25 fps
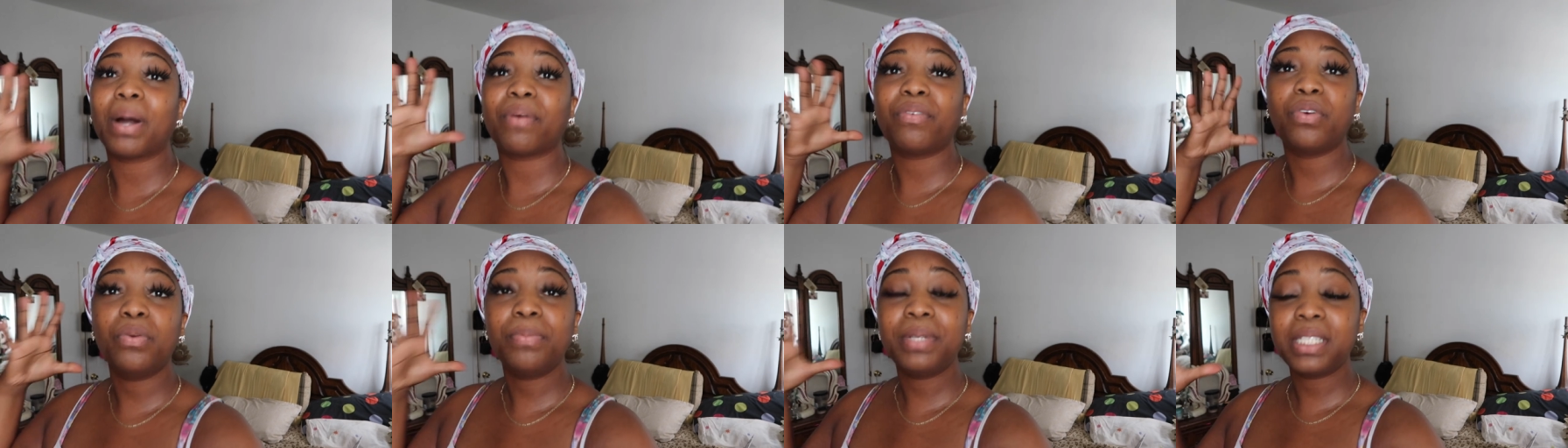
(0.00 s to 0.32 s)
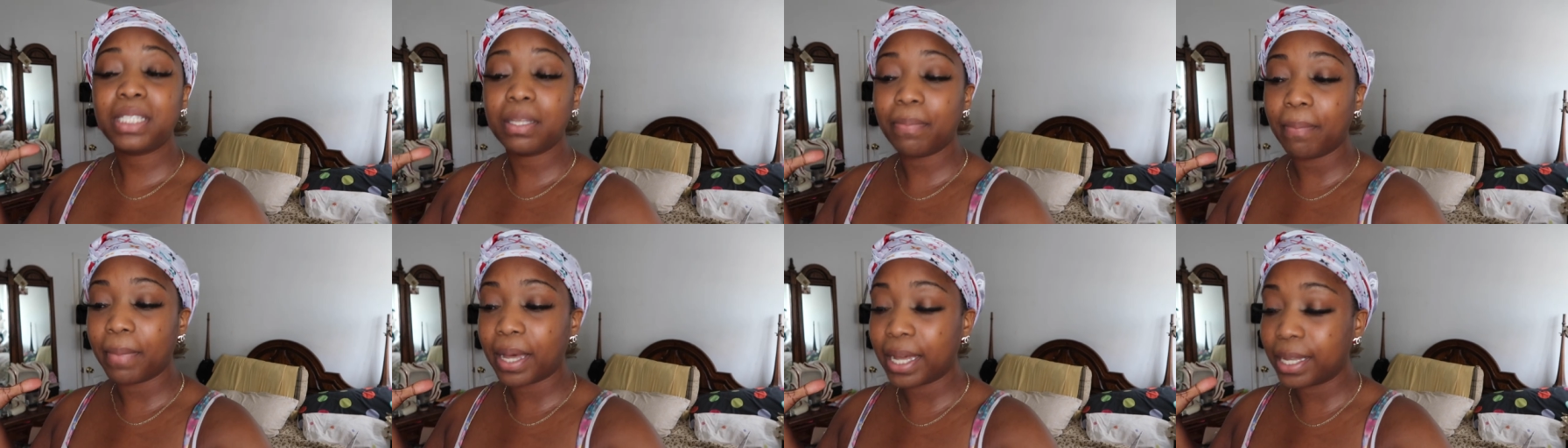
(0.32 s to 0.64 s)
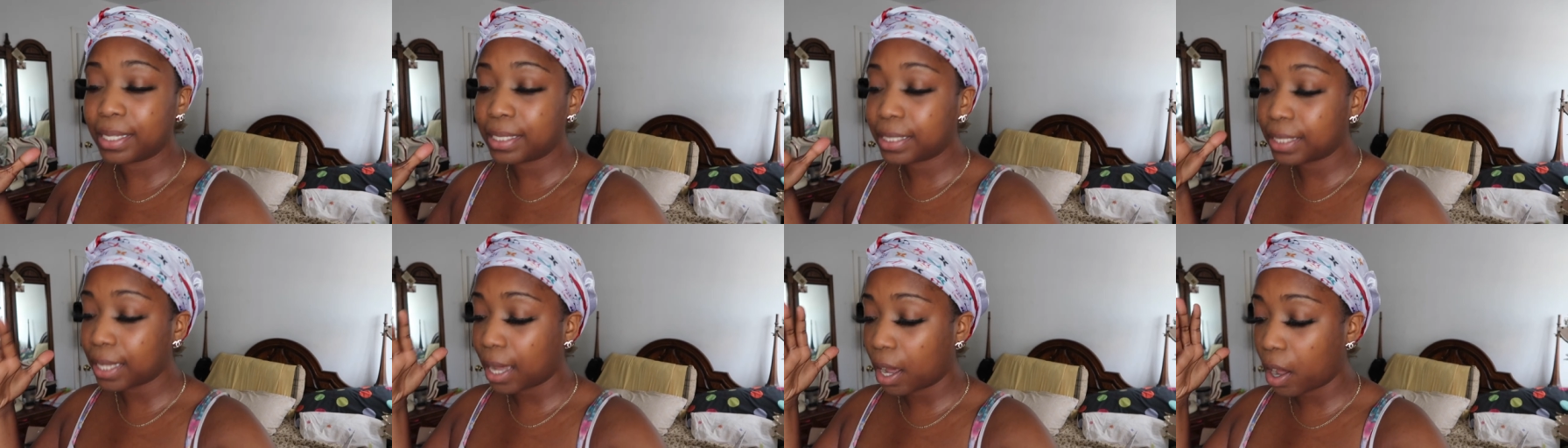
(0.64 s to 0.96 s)
my room is a
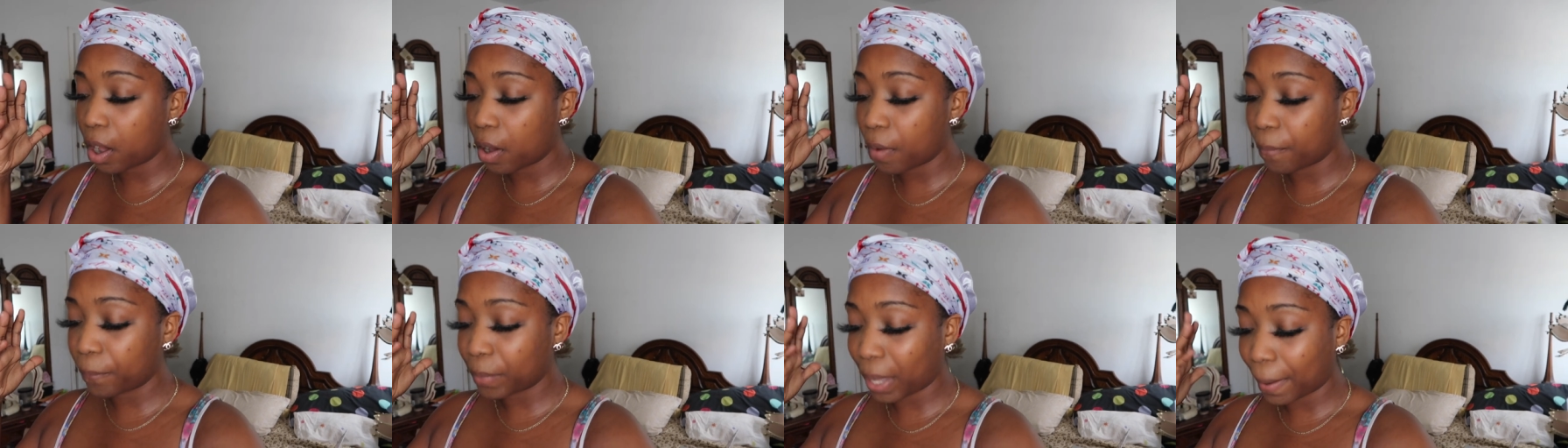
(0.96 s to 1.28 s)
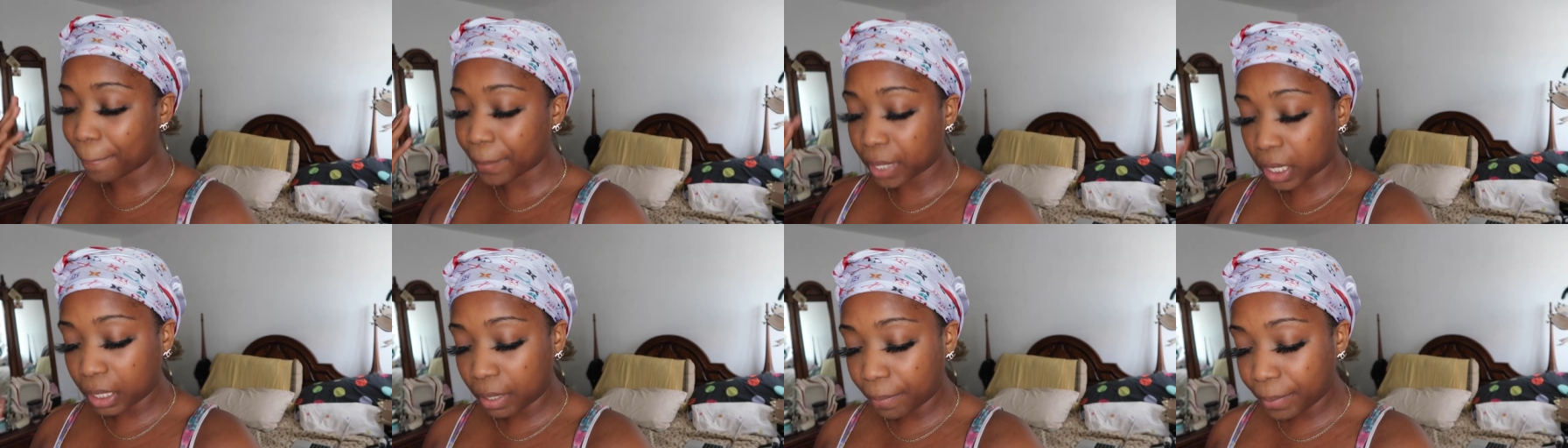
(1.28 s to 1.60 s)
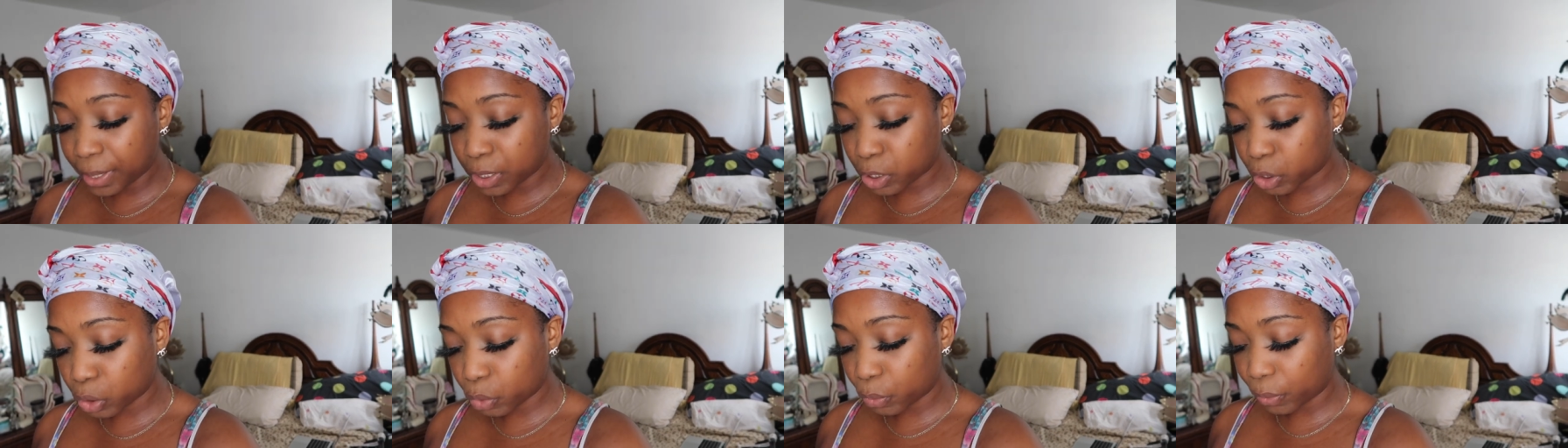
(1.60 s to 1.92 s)
mess um, I'm gonna
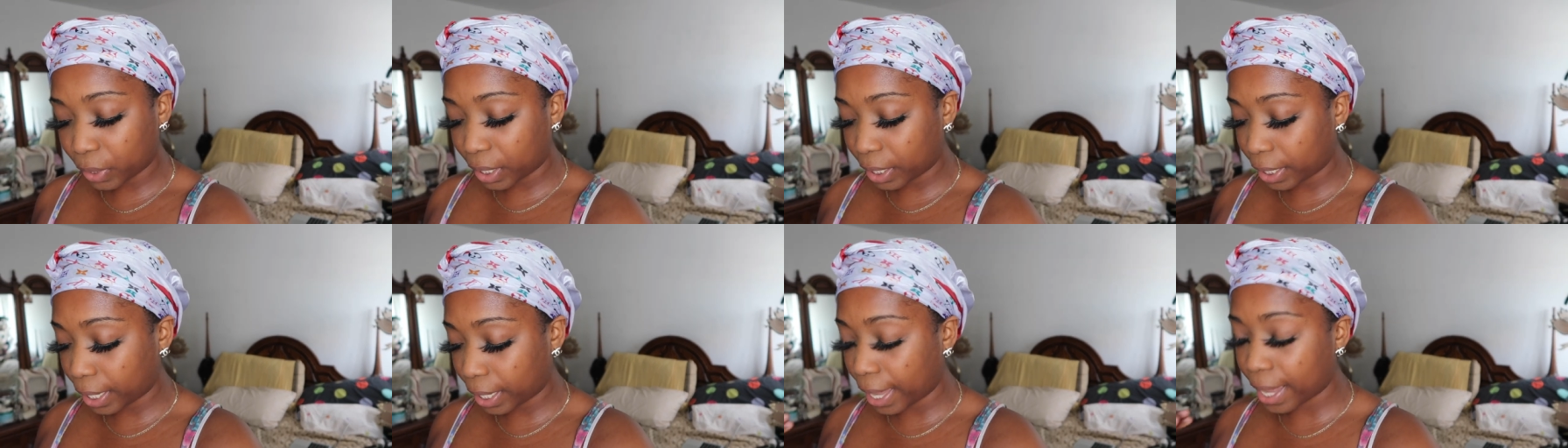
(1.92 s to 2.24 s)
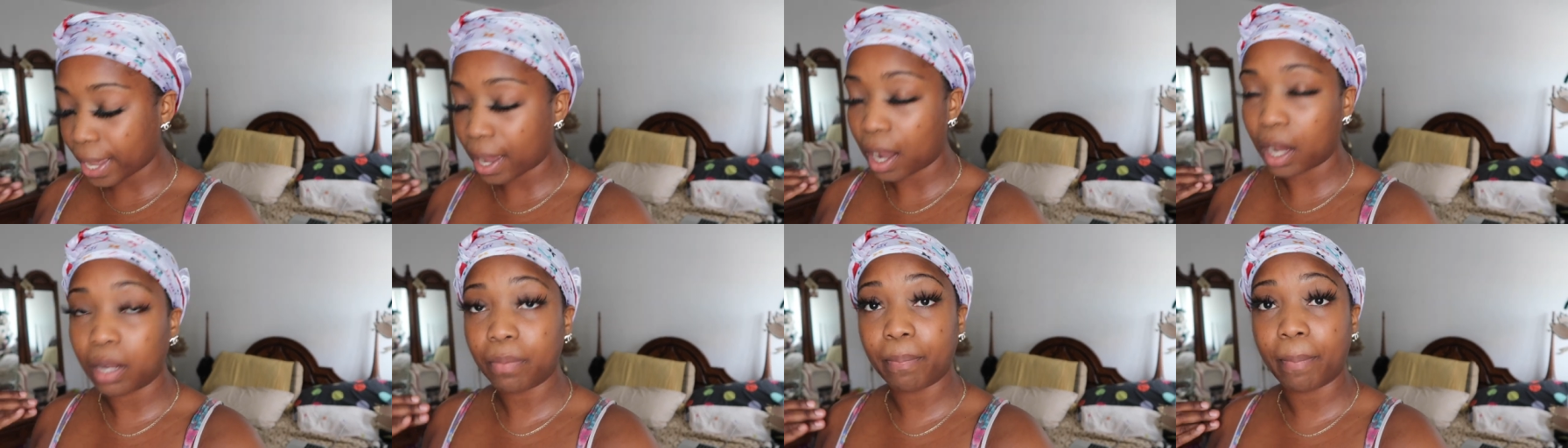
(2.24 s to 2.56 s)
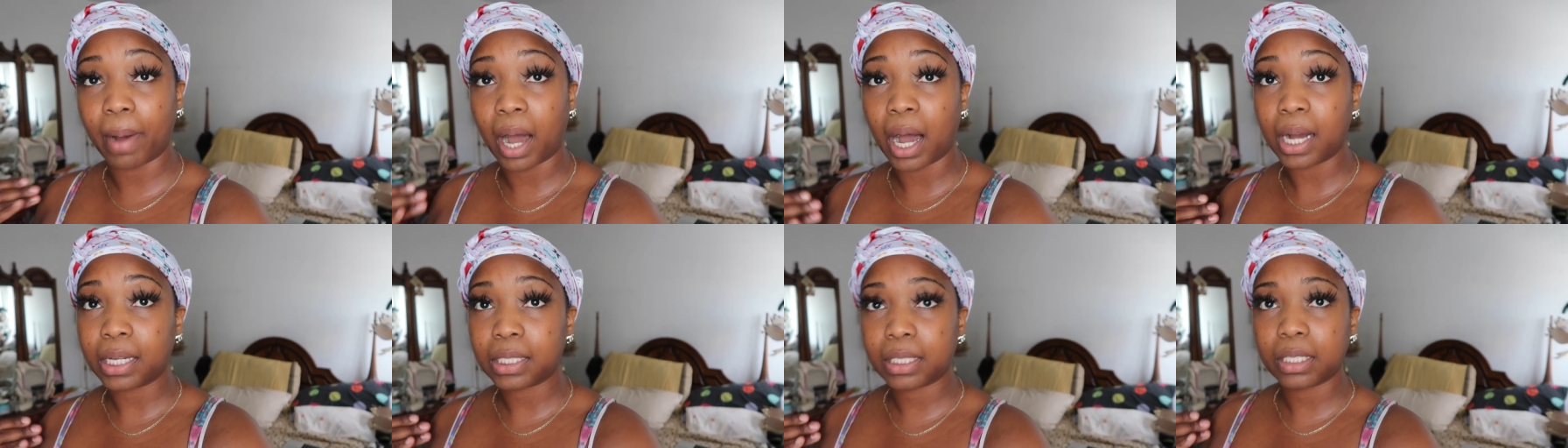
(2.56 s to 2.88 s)
be doing a
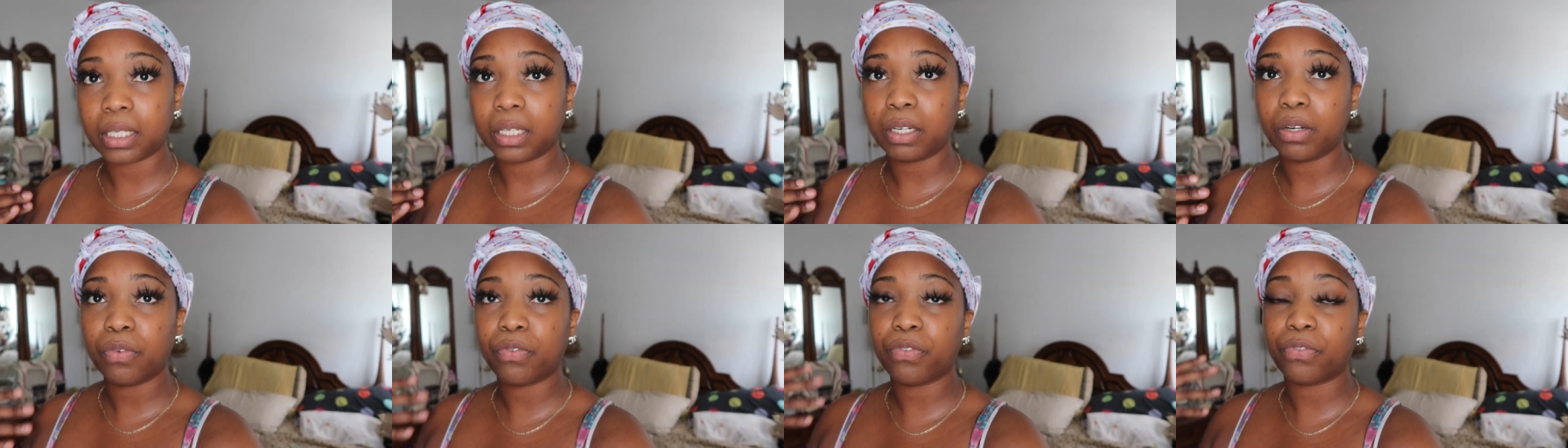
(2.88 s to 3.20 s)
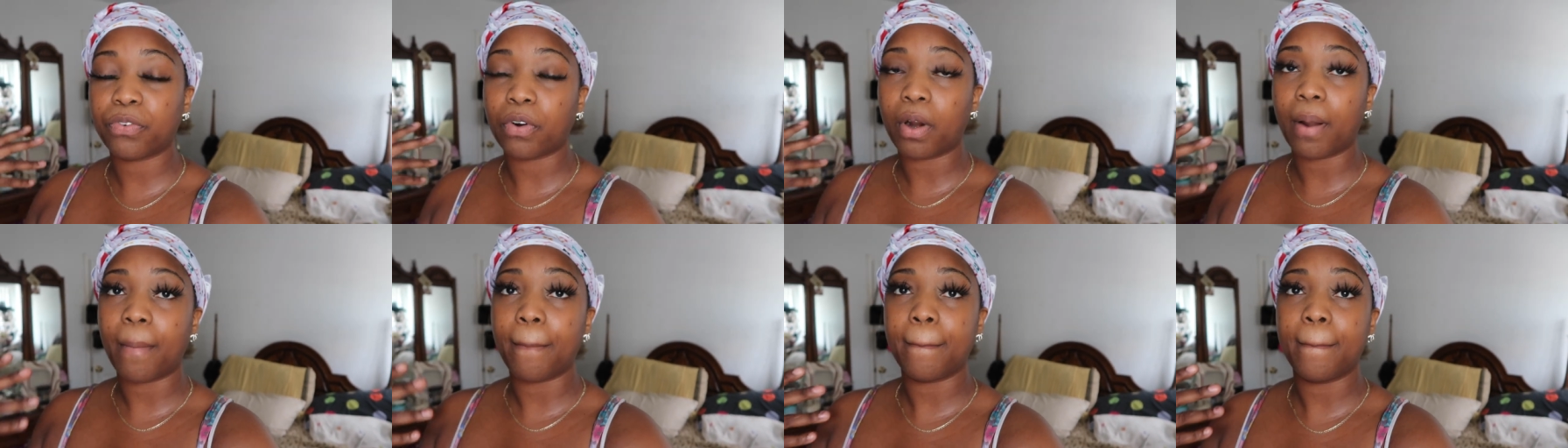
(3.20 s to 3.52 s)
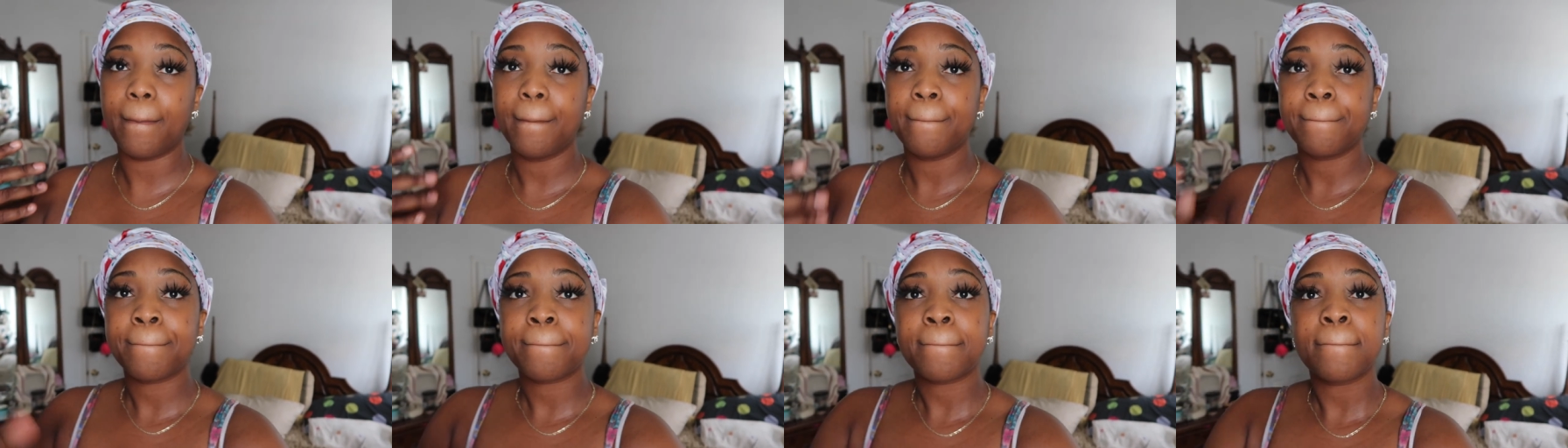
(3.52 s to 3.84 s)
unboxing from